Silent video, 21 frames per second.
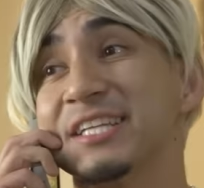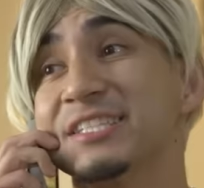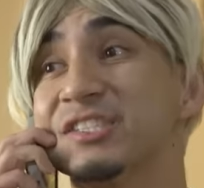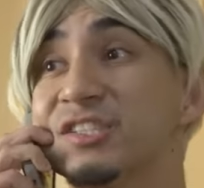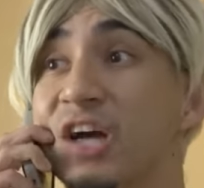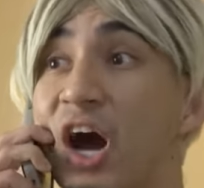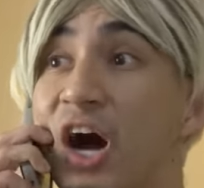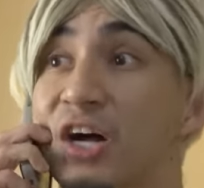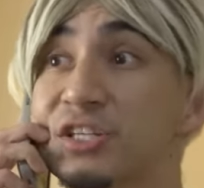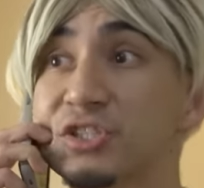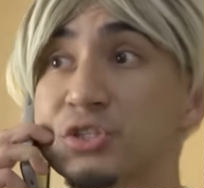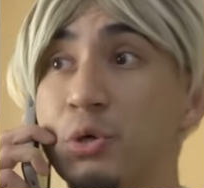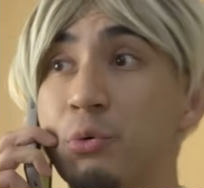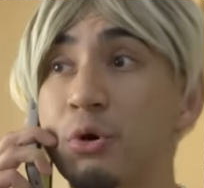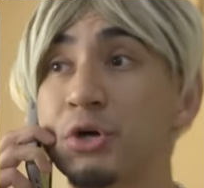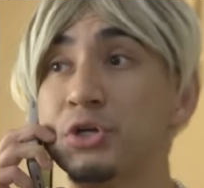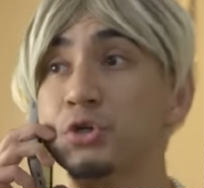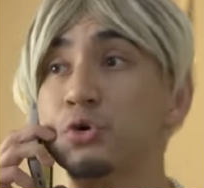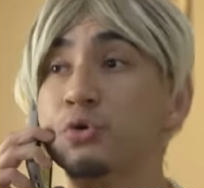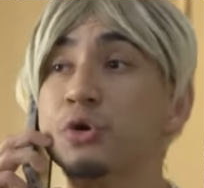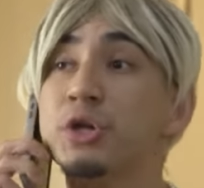just caught
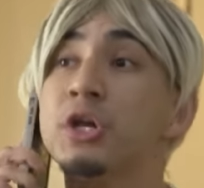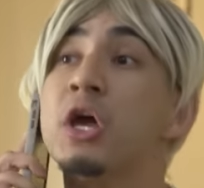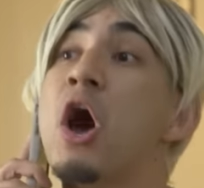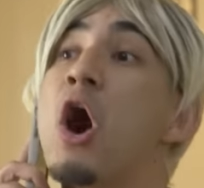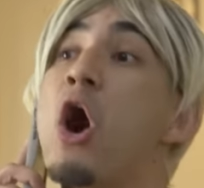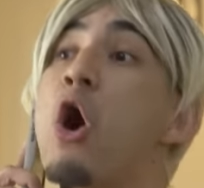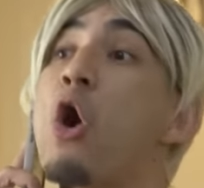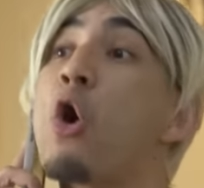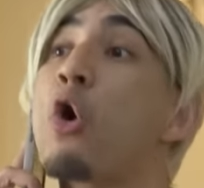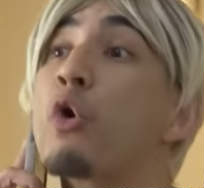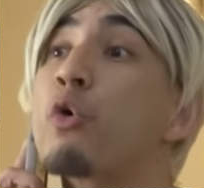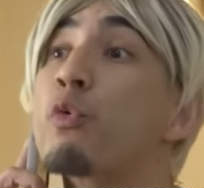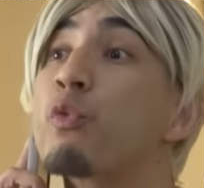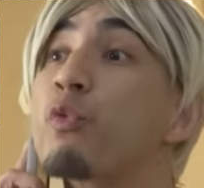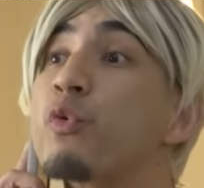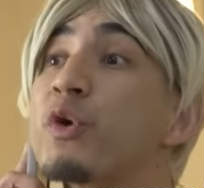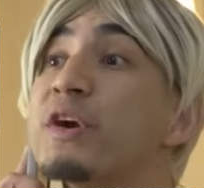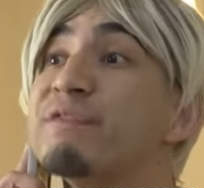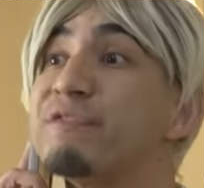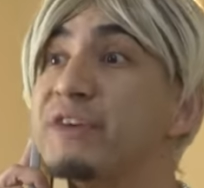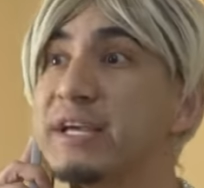someone doing a
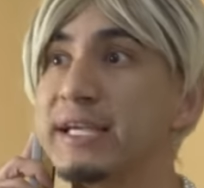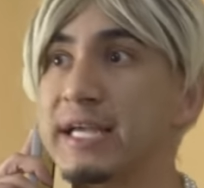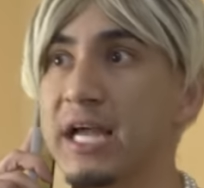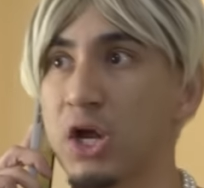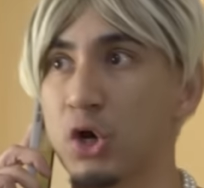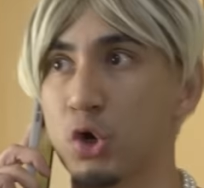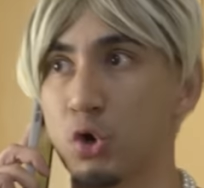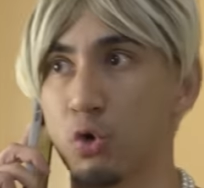horrific